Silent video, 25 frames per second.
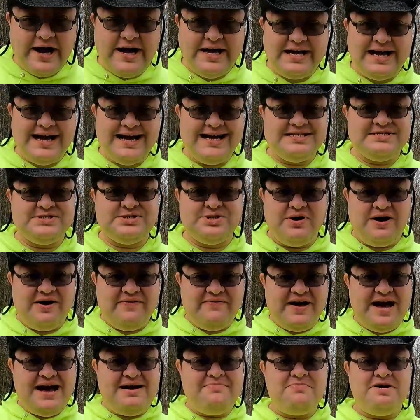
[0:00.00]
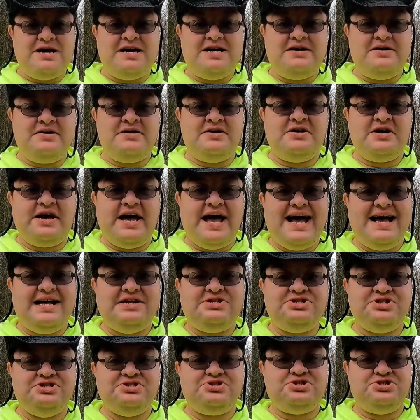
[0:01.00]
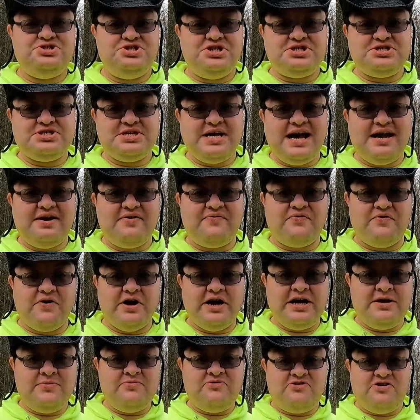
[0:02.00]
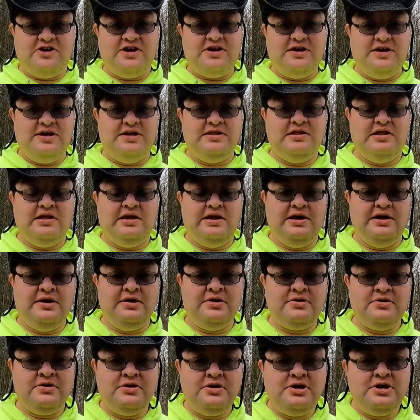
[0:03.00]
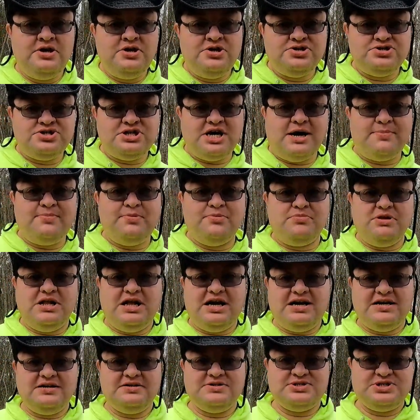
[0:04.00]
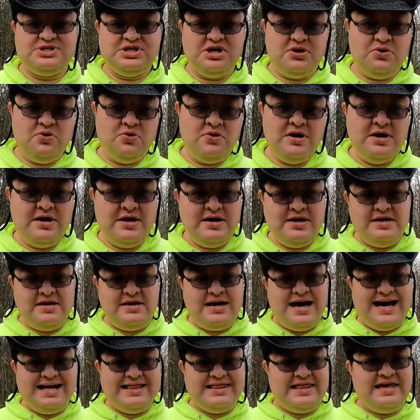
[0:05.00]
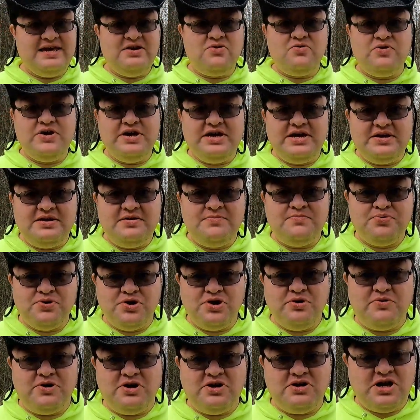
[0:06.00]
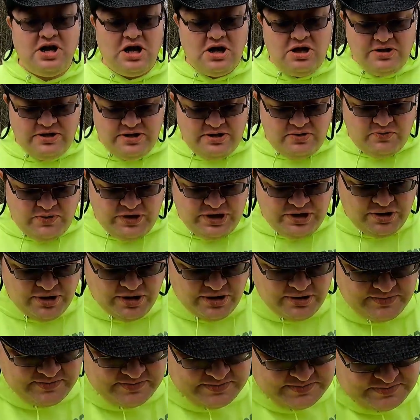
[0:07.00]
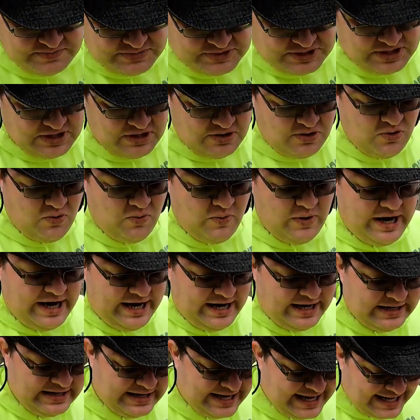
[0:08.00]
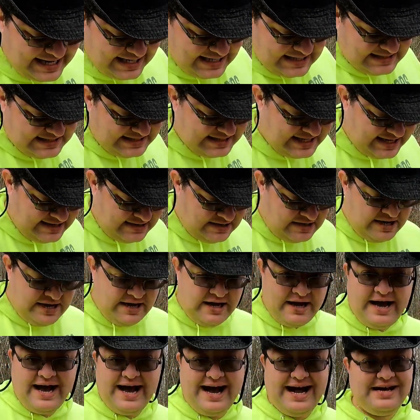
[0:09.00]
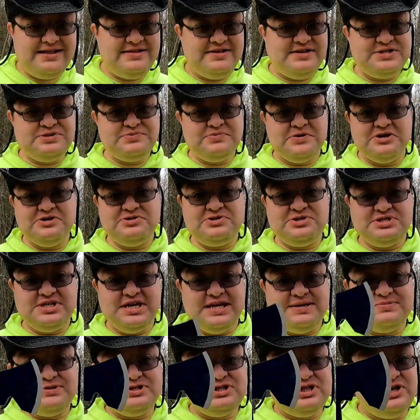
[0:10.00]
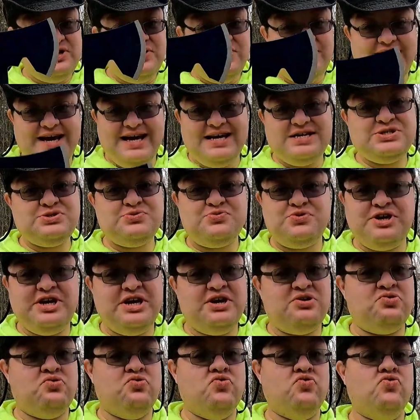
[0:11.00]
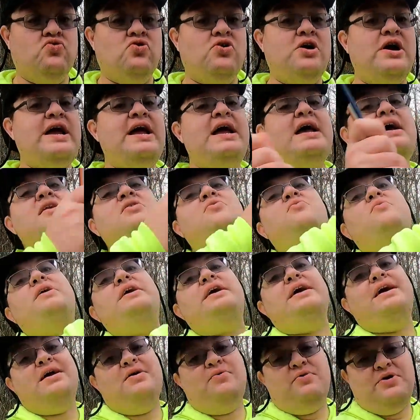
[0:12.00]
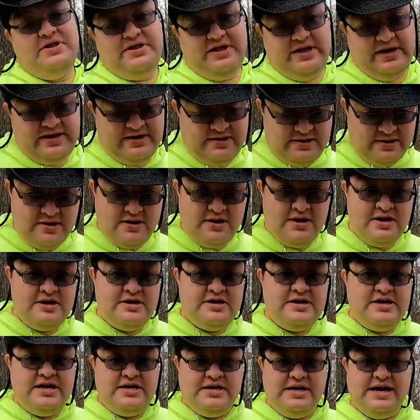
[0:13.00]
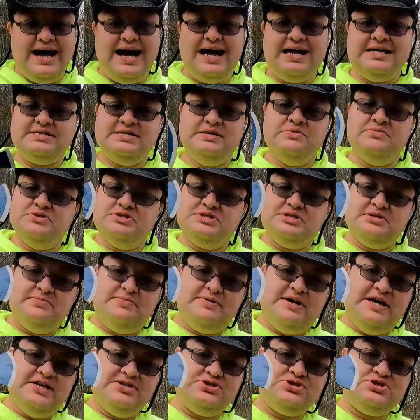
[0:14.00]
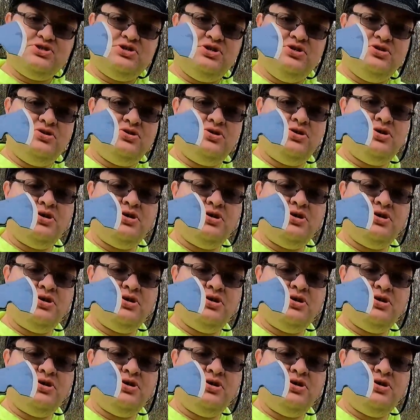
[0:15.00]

right, guys, so I've got my hatchets just out of frame sticking in the chopping block. So, I think we can pretty well call it a winner. So, guys, out of this versus episode, EstWing ran away with it. Guys, it was the best.